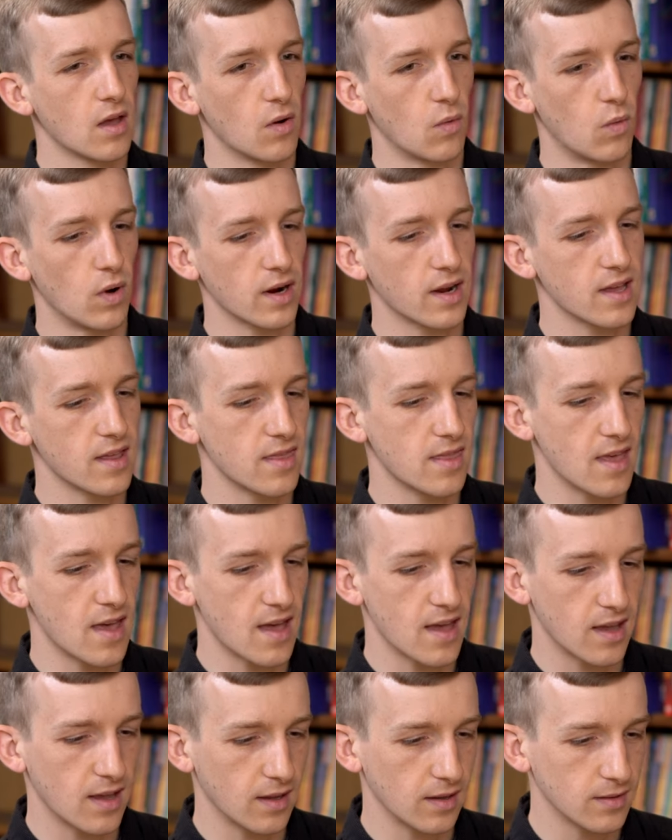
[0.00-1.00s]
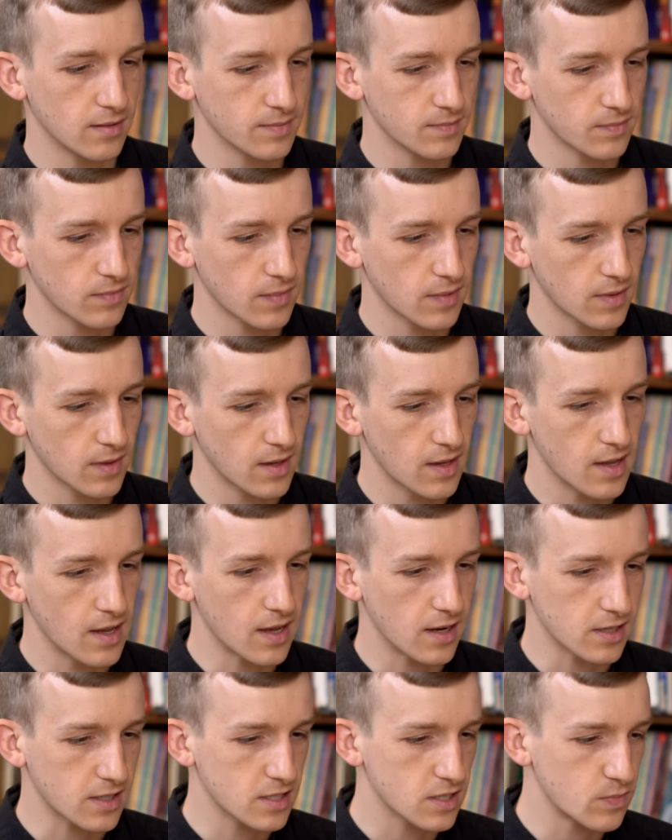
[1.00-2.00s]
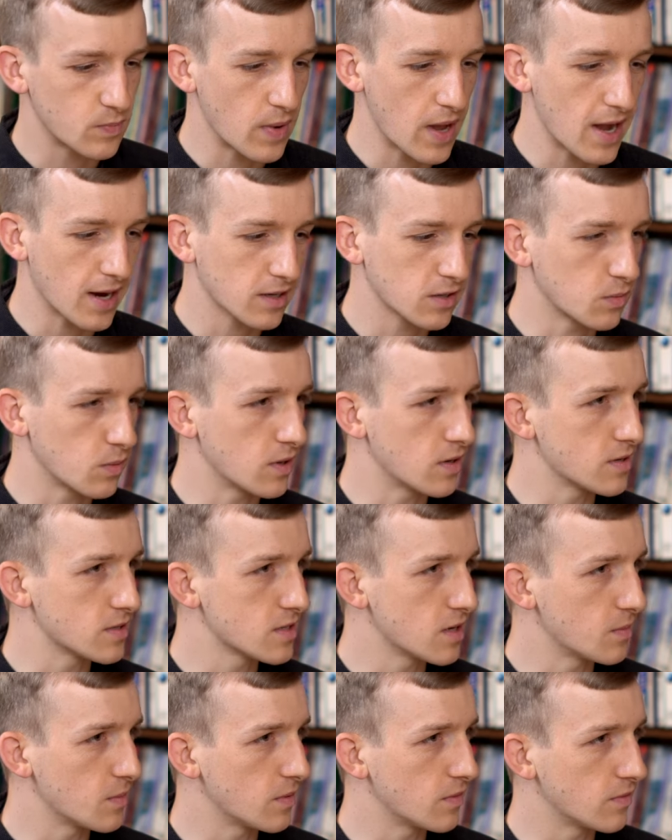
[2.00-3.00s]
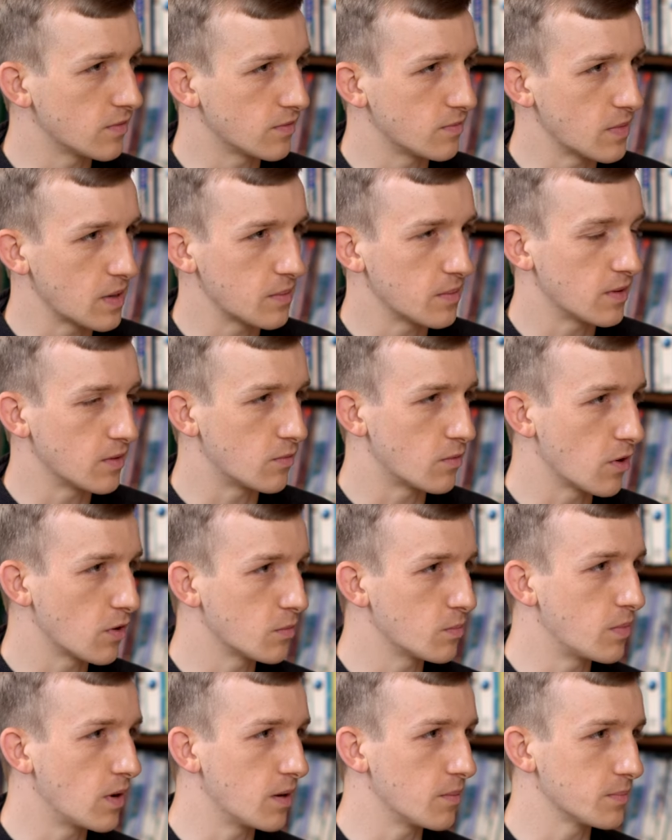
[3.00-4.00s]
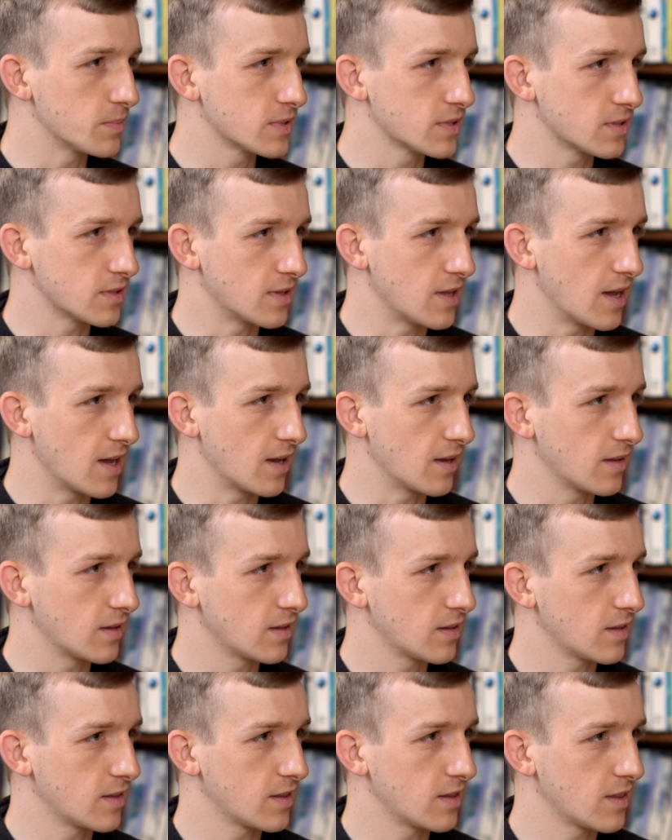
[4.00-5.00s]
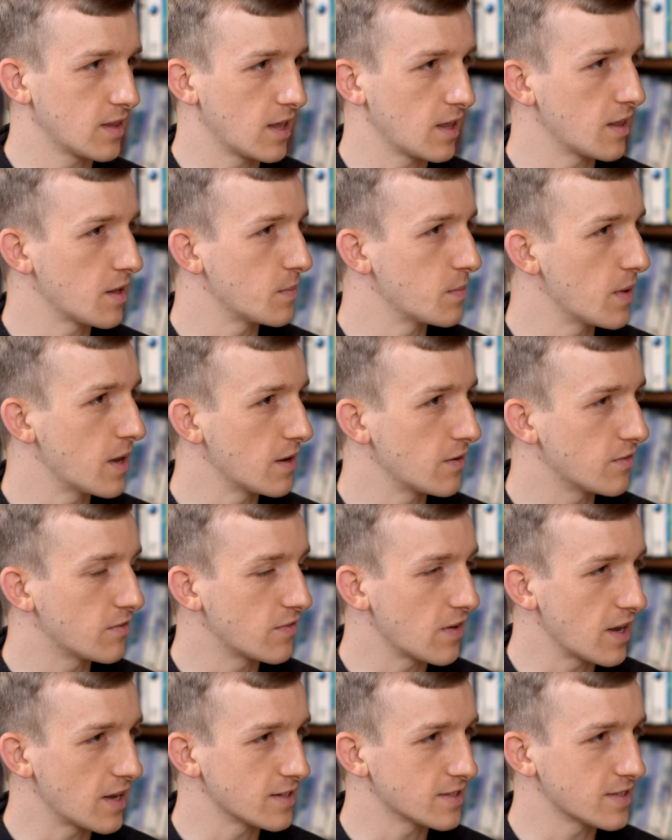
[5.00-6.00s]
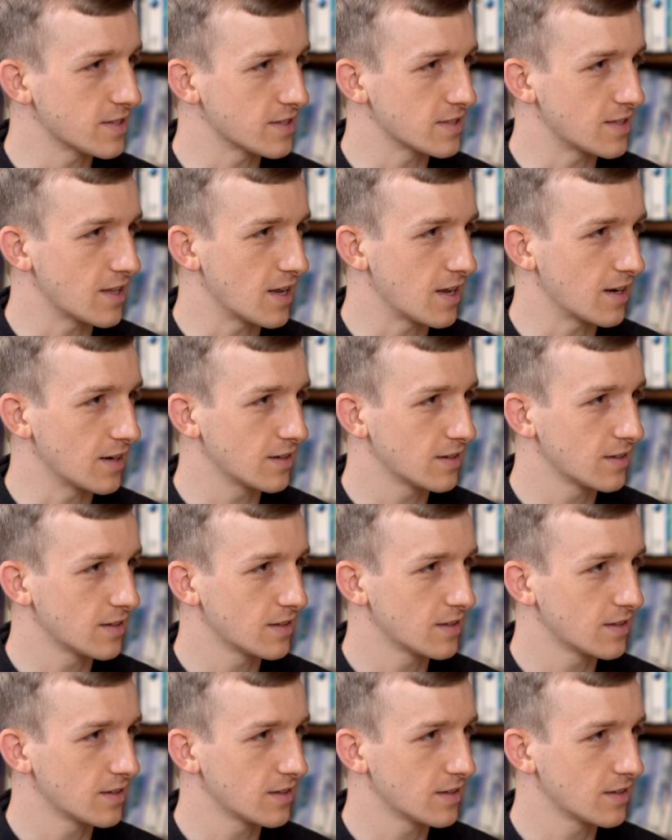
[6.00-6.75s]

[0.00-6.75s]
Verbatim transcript: What can they expect? What are some of maybe the road bumps that that they may face as they